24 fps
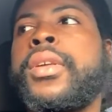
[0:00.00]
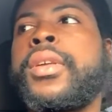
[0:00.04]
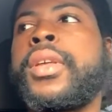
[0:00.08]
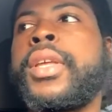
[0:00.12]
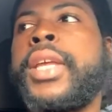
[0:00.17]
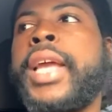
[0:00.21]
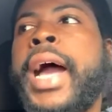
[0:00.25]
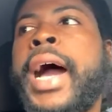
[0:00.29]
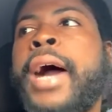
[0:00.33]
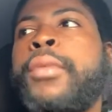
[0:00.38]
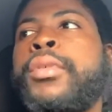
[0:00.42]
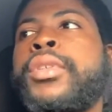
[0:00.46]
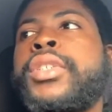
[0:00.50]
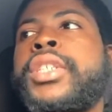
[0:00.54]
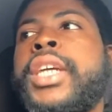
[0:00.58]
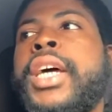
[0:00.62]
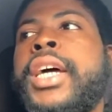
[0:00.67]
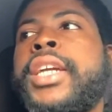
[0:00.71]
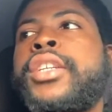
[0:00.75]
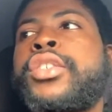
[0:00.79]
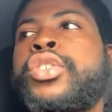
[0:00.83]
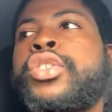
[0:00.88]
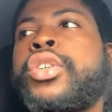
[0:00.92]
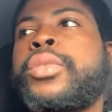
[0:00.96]

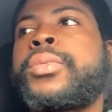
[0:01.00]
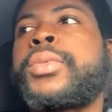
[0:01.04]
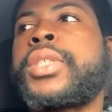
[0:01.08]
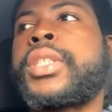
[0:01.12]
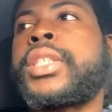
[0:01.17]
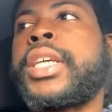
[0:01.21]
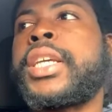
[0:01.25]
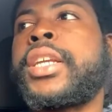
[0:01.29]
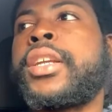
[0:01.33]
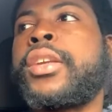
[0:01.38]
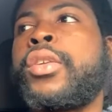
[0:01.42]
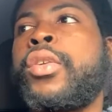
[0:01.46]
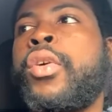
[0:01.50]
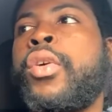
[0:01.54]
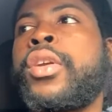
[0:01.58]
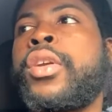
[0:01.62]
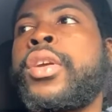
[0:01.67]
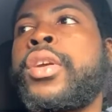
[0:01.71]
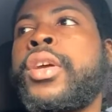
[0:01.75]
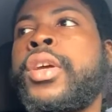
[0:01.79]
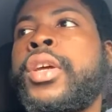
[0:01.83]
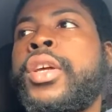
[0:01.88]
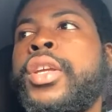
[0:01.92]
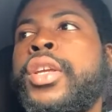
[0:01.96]
Yahushua, the scriptures say the Lord,
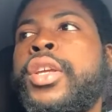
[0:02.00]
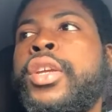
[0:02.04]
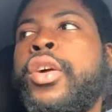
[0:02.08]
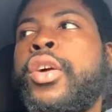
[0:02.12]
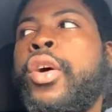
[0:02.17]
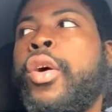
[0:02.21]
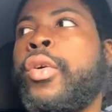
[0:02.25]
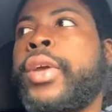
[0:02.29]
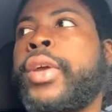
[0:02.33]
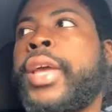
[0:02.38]
you know,